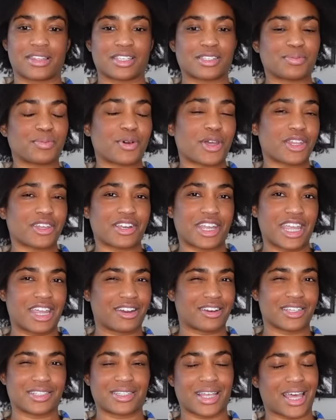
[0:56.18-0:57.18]
the spoiler here
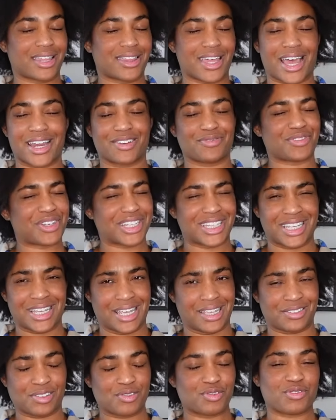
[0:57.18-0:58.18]
is that that really
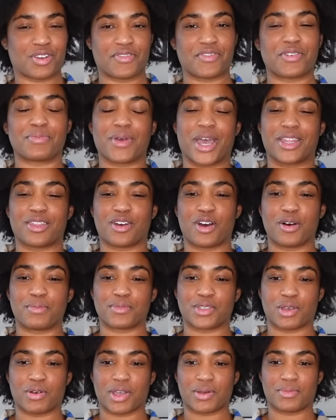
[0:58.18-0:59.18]
isn't driven by the home
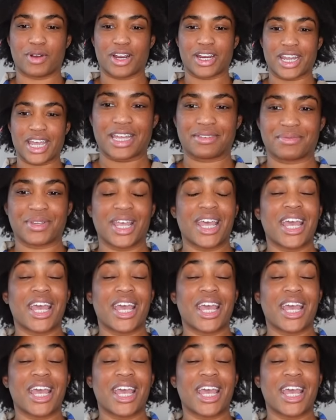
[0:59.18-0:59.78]
sewing market.